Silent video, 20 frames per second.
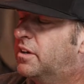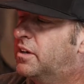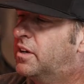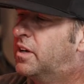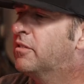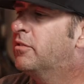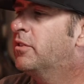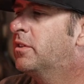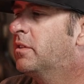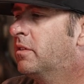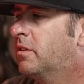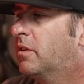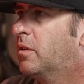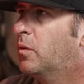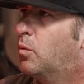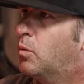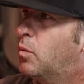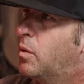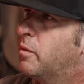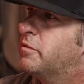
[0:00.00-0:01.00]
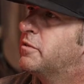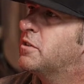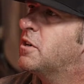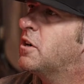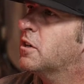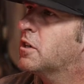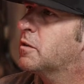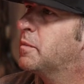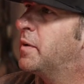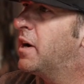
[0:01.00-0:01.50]
given what we
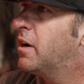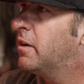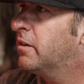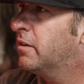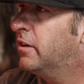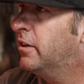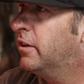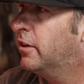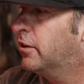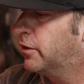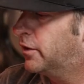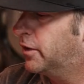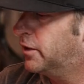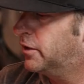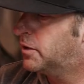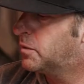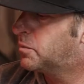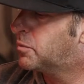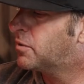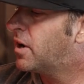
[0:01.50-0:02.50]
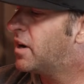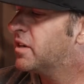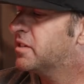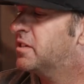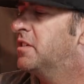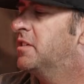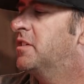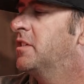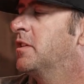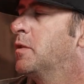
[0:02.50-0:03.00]
talked about, the
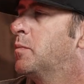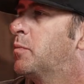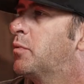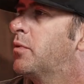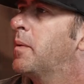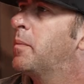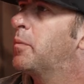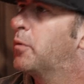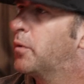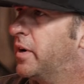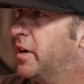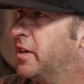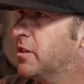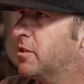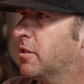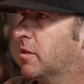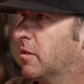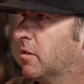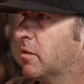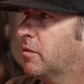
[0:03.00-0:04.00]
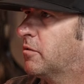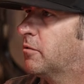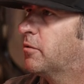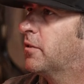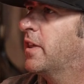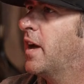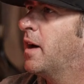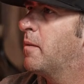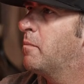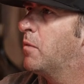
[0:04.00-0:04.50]
process and the preparation
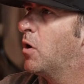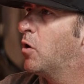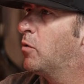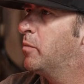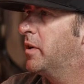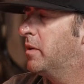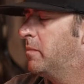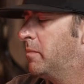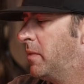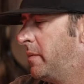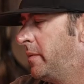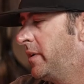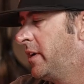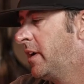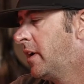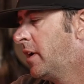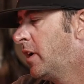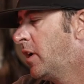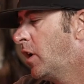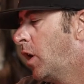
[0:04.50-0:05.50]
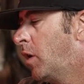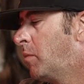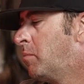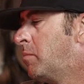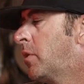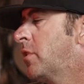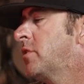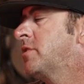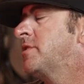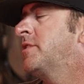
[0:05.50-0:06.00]
for that moment, and maybe
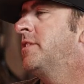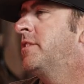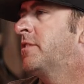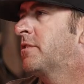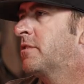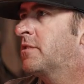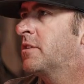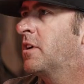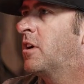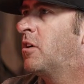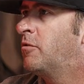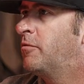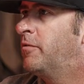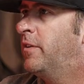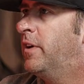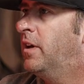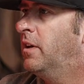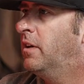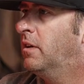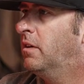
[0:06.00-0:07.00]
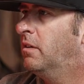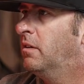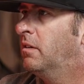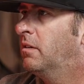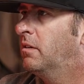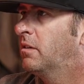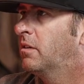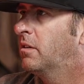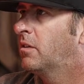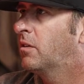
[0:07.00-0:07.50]
immersing yourself in
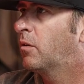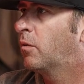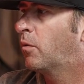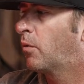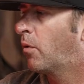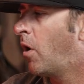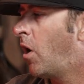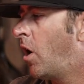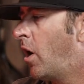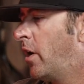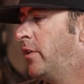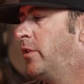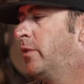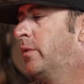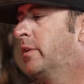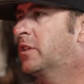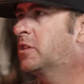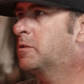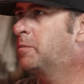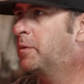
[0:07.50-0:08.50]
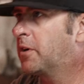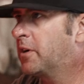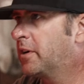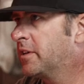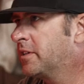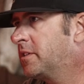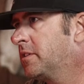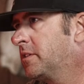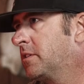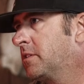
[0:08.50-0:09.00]
raw new
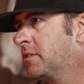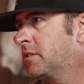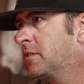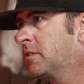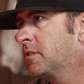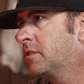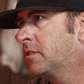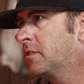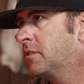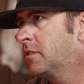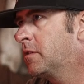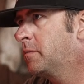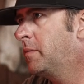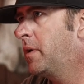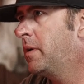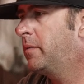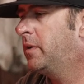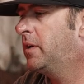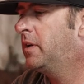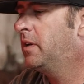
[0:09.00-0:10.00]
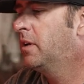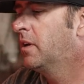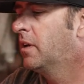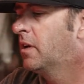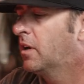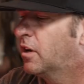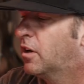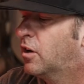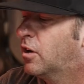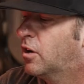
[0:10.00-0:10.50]
experiences to maybe
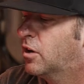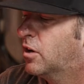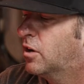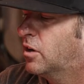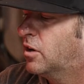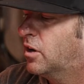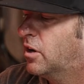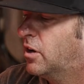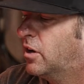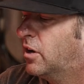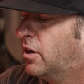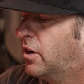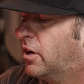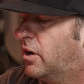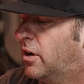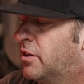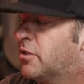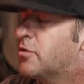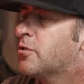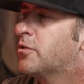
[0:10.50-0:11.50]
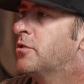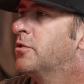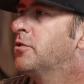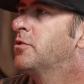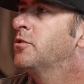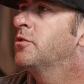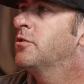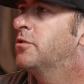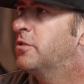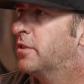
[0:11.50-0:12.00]

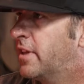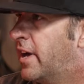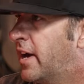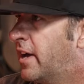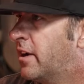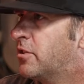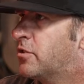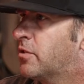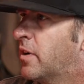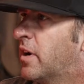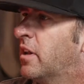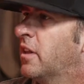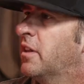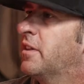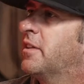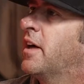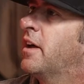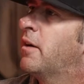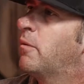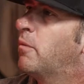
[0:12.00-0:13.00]
introduce you to that adrenaline, that